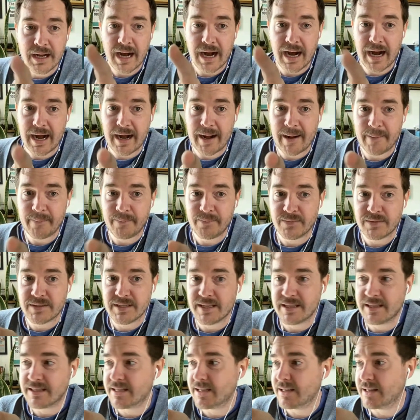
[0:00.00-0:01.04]

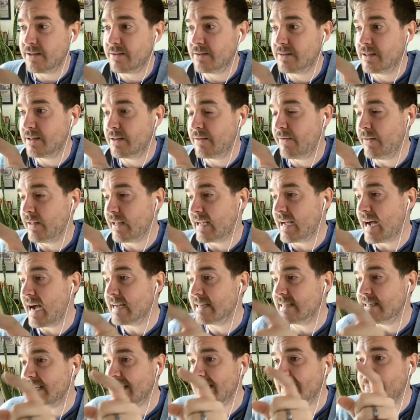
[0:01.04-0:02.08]
to the Philly Kai
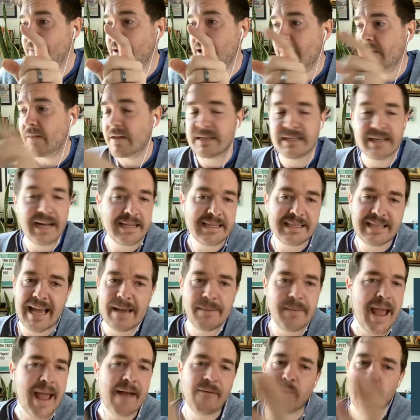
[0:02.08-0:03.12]
team. The Design
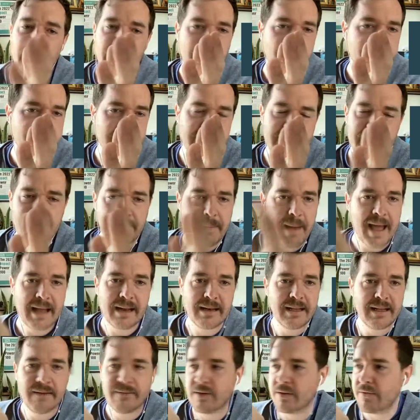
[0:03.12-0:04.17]
Slam, everyone loves this thing, man.
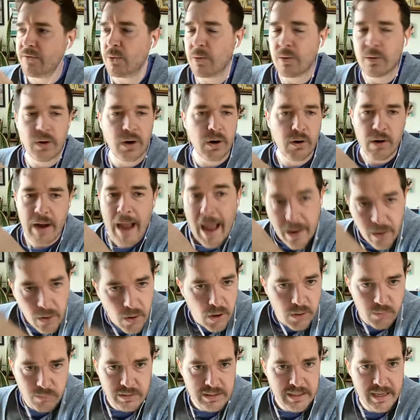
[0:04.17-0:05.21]
If you are at
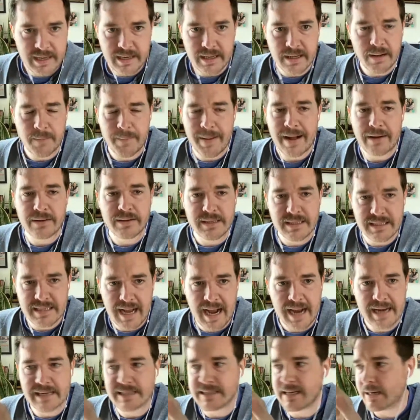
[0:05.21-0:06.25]
all related about
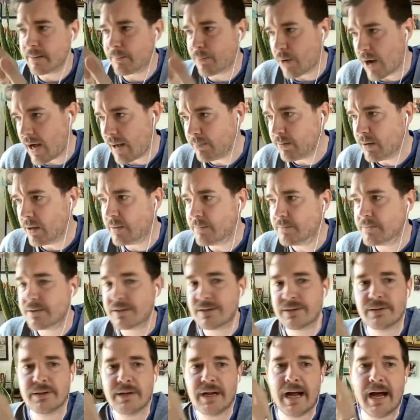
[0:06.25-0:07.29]
designing
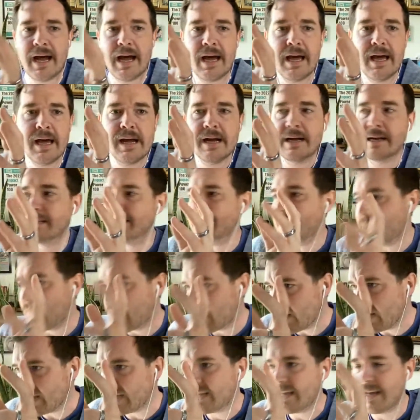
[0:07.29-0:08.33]
problems, design
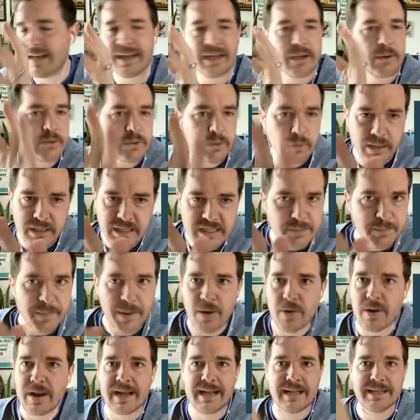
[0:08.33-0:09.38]
thinking, user
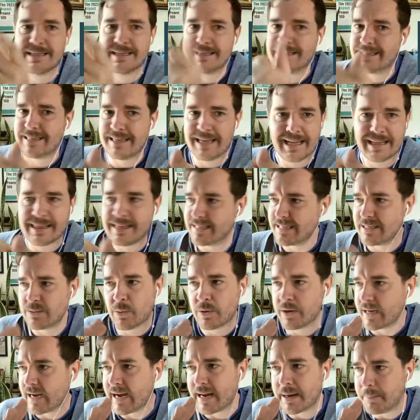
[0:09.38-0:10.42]
experience, like this is
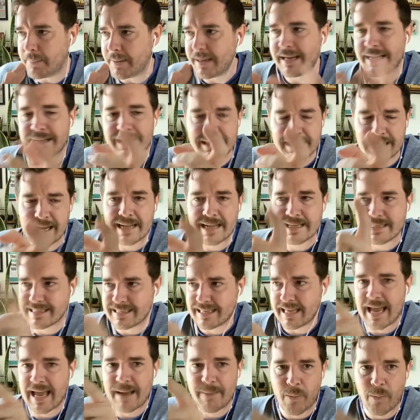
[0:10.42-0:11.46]
where you got to be. Design
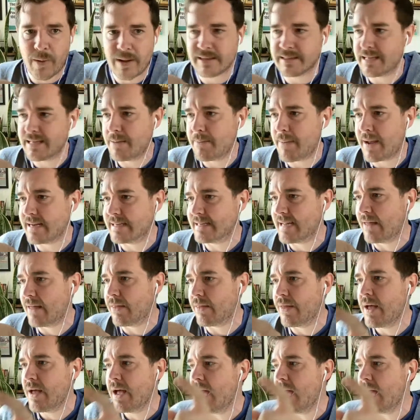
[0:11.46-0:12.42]
Slam, Wednesday, May 10th.